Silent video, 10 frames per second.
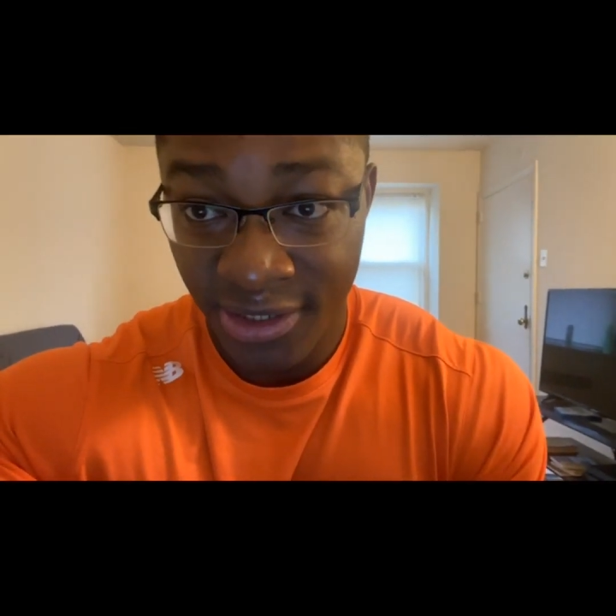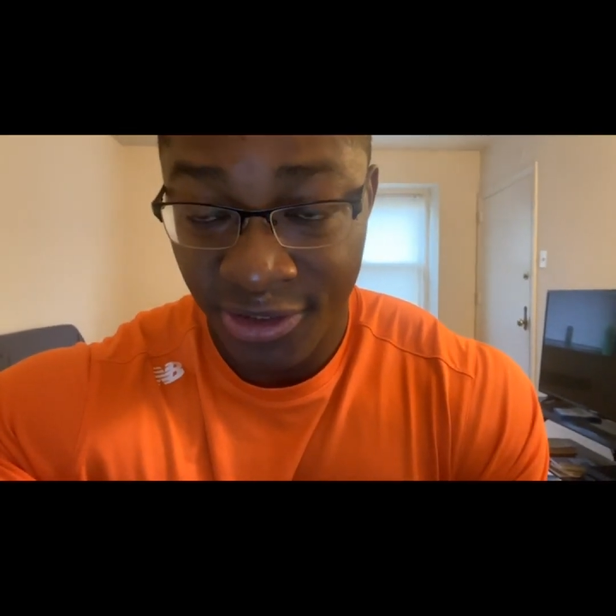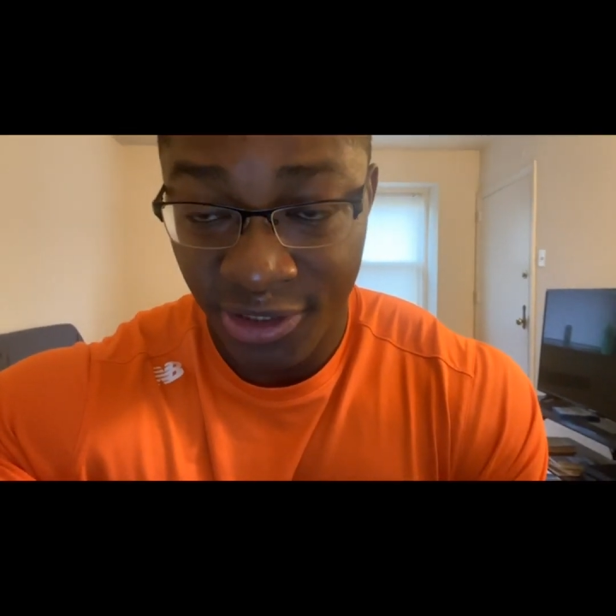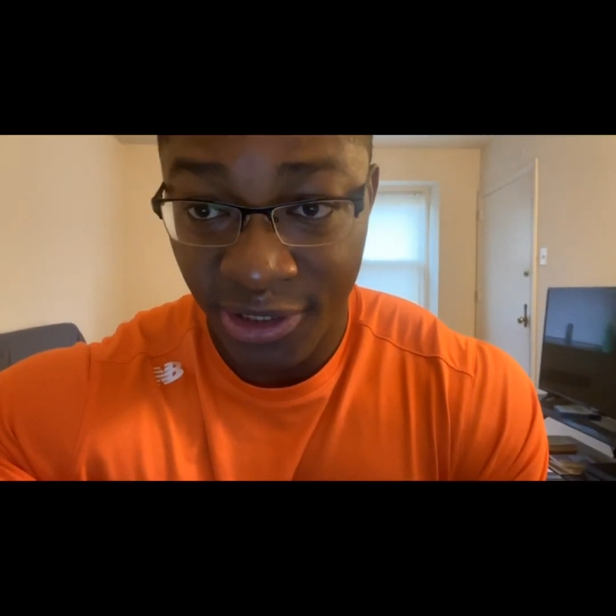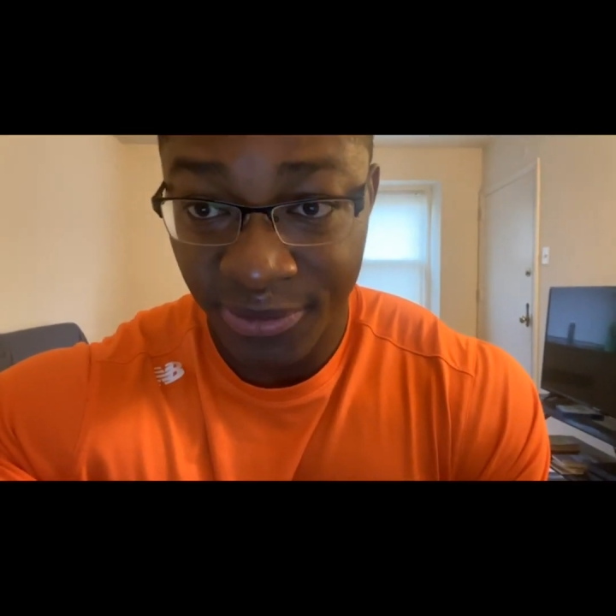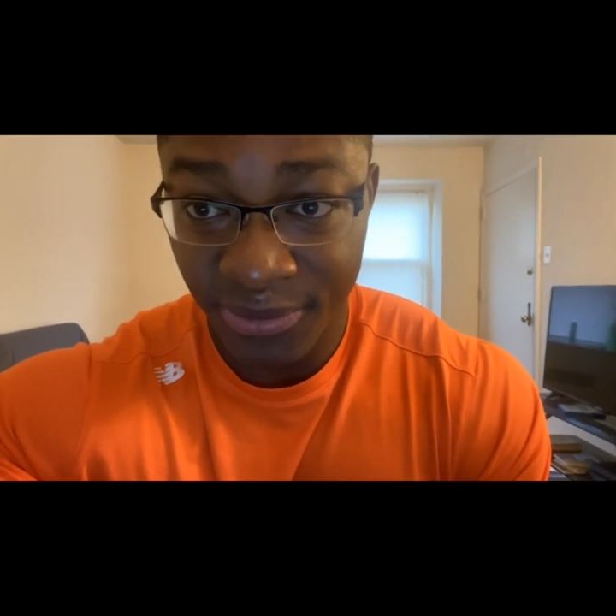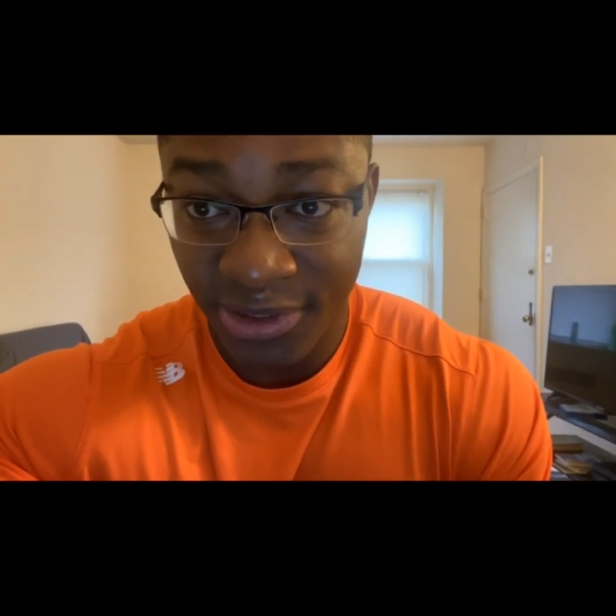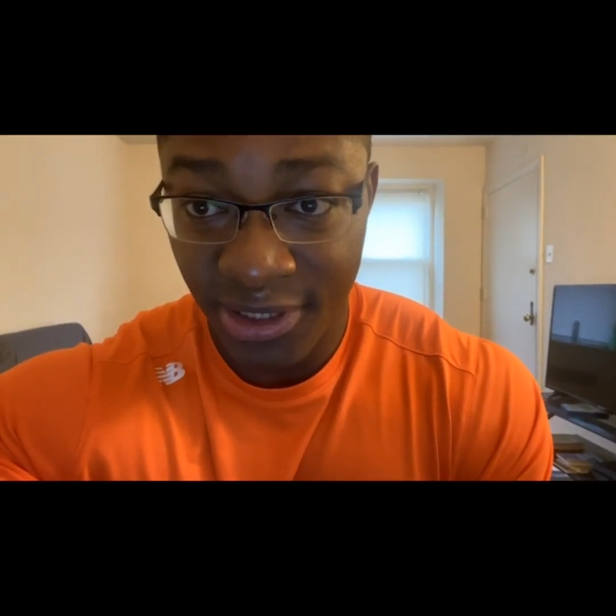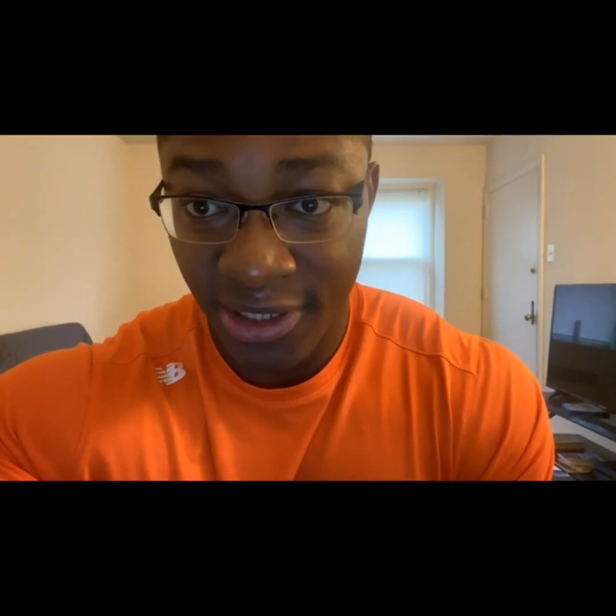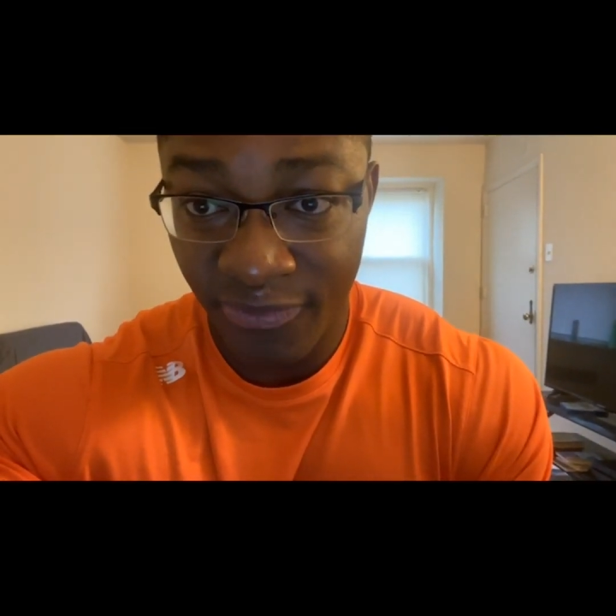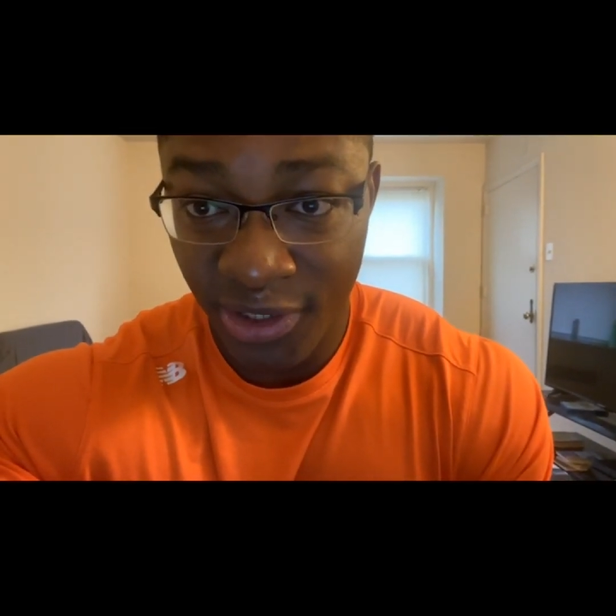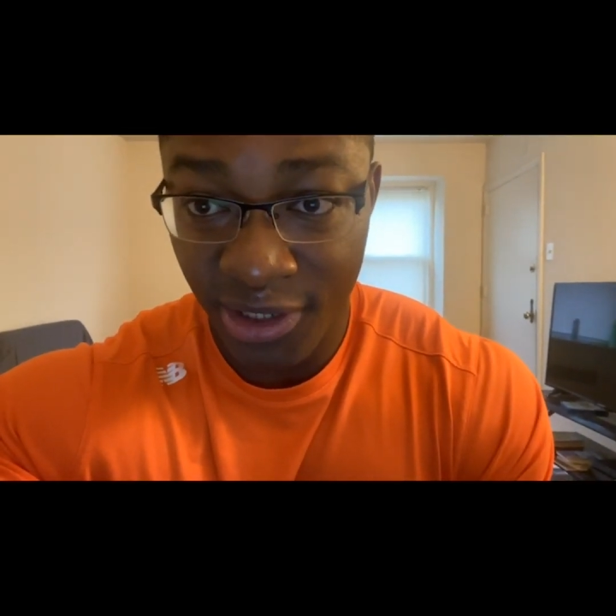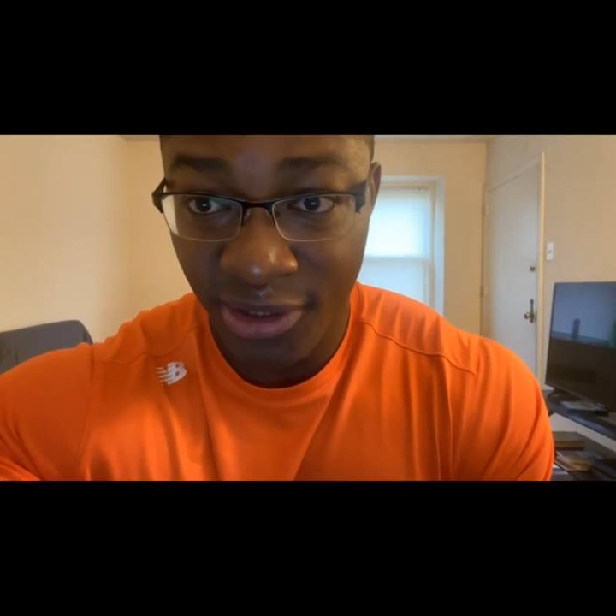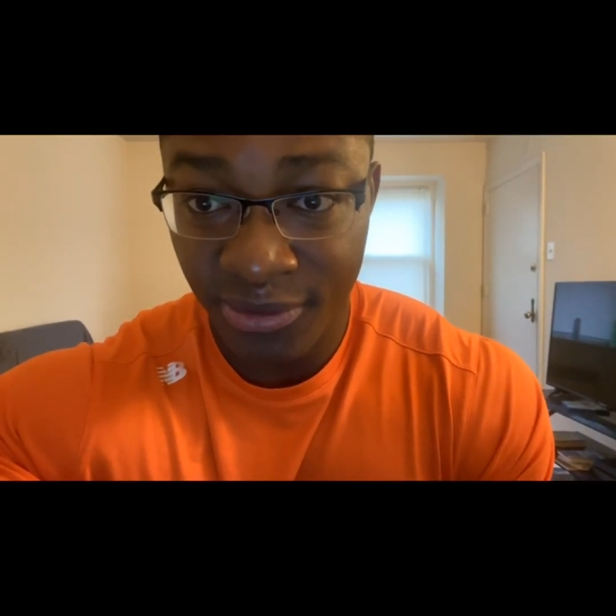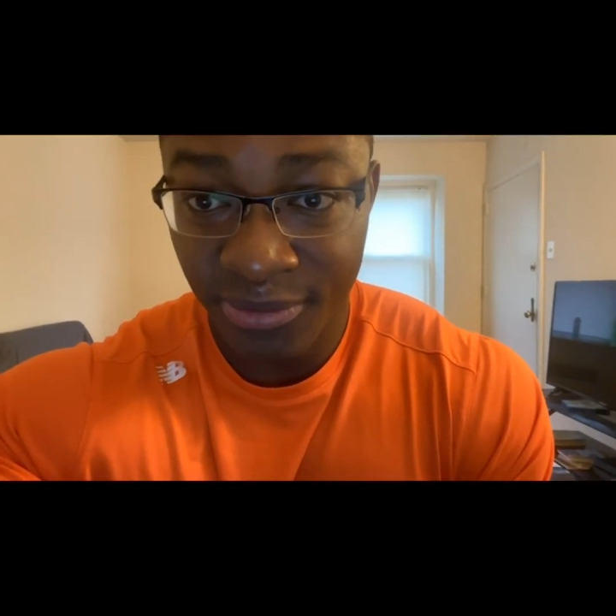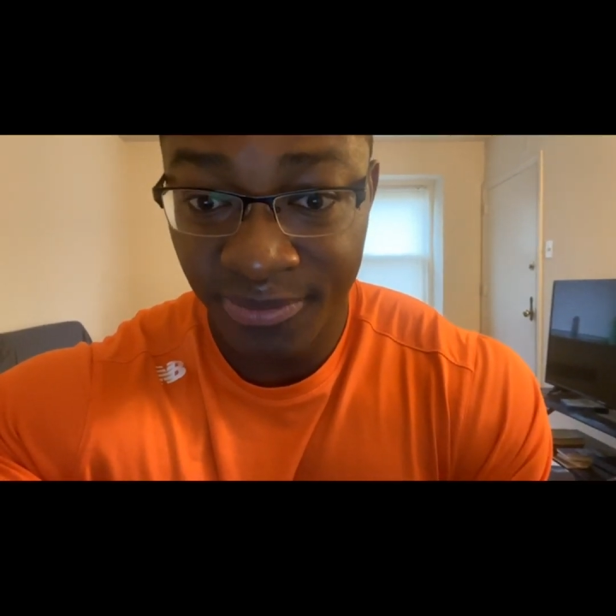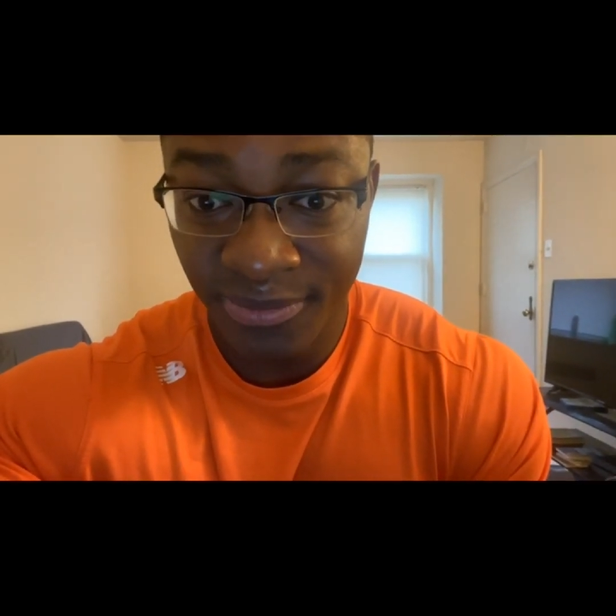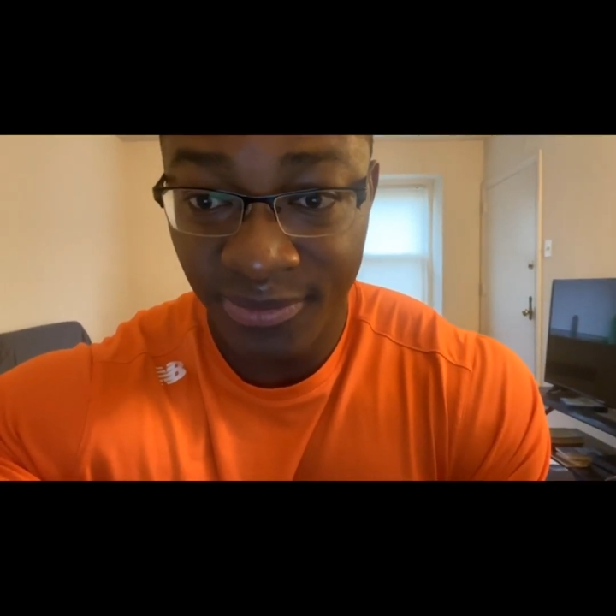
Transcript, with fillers: So in the video,